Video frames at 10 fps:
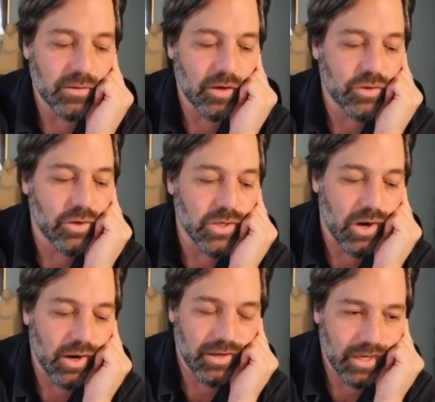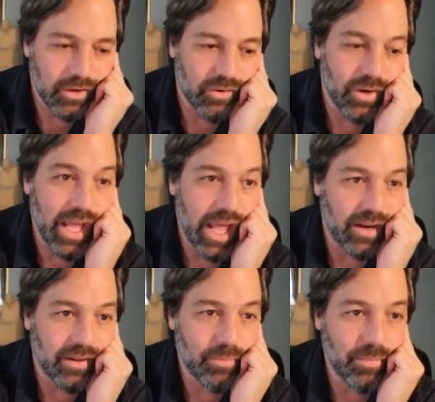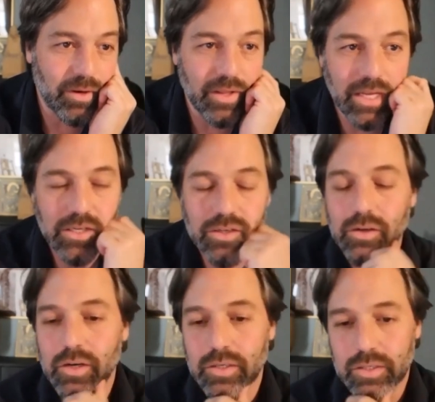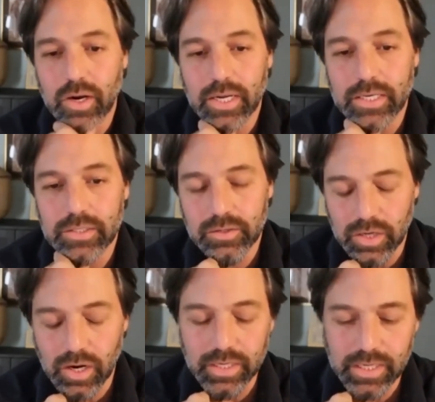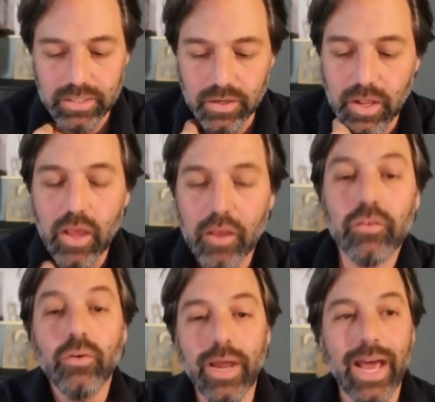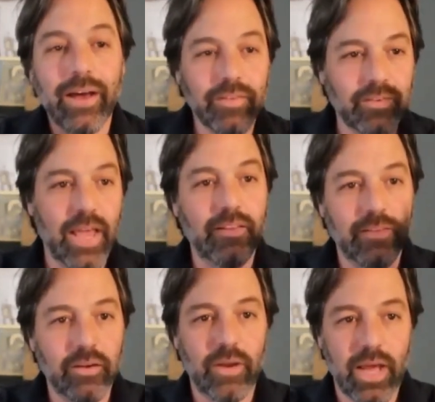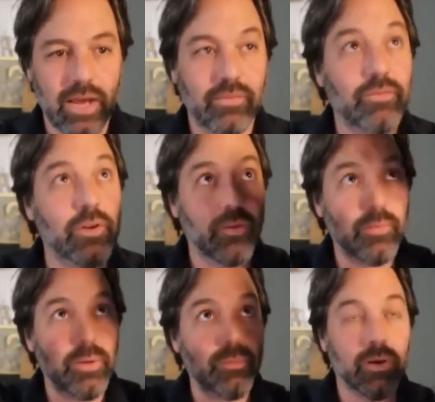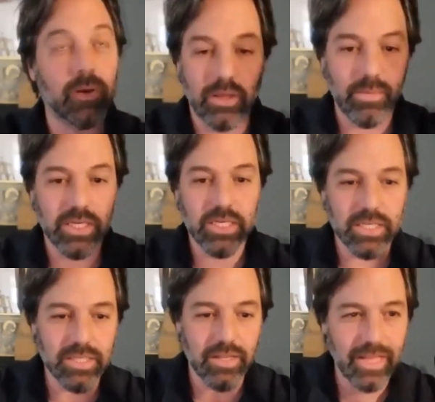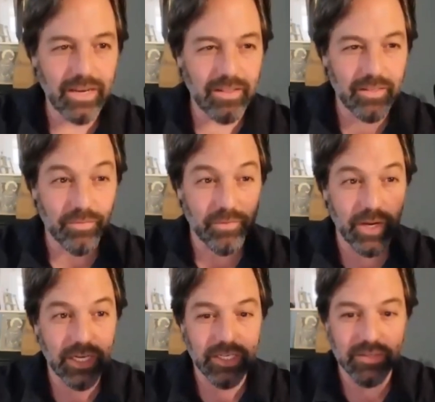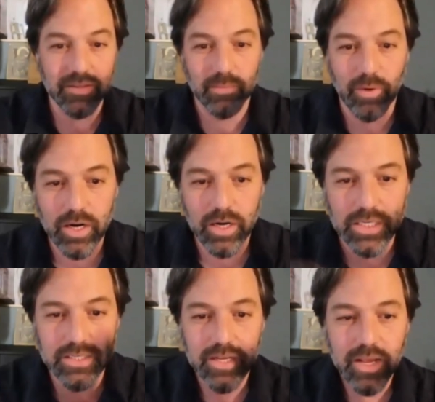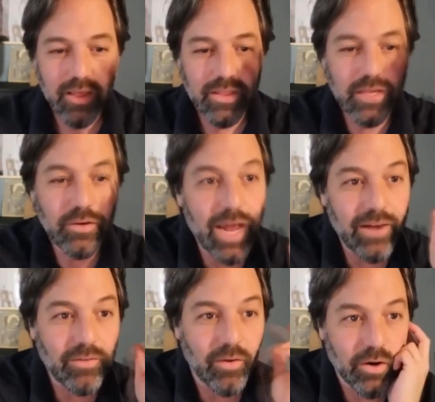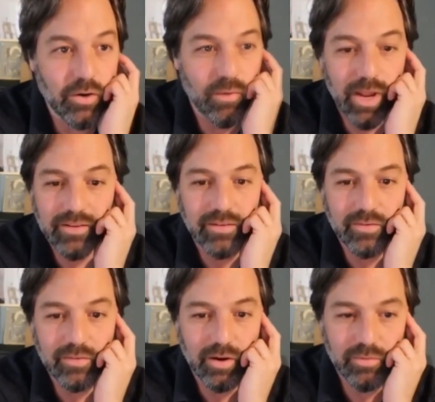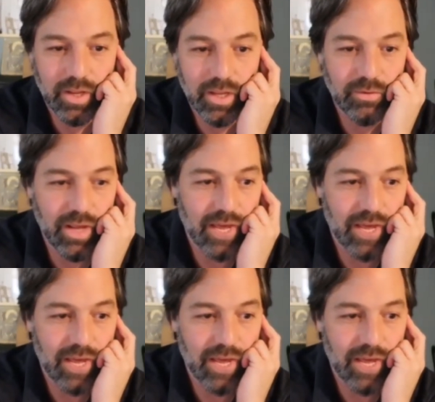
church architecture again, like Middle Age church architecture, so you'd have the saints and you'd have, you know, the biblical images, and then in the fringes, in the margins, then you'd have all the crazy stuff. Like you'd